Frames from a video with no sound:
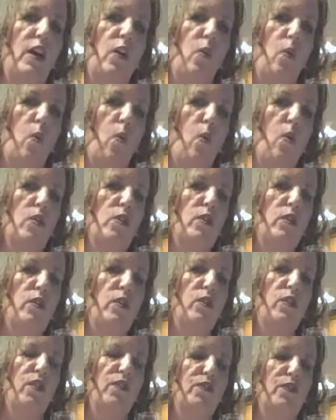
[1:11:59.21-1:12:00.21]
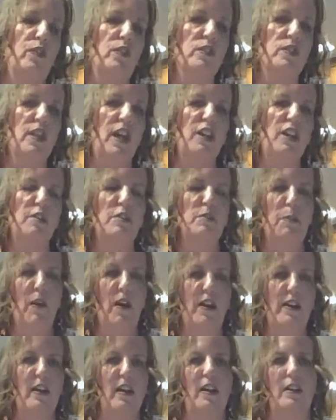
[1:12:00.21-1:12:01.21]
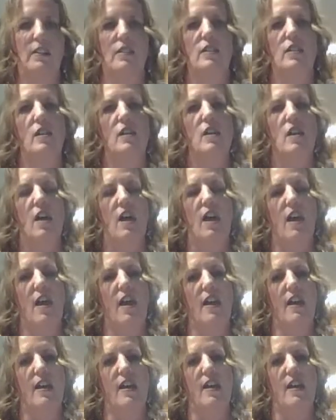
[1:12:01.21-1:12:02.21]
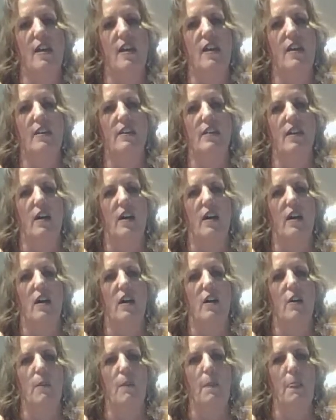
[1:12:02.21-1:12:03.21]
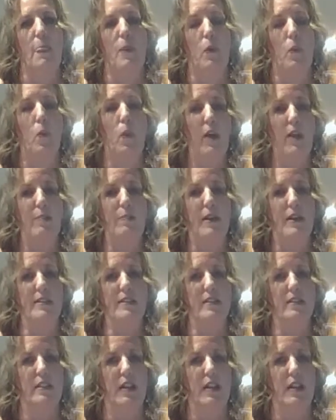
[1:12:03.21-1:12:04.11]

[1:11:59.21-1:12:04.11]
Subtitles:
that order the full size product and with my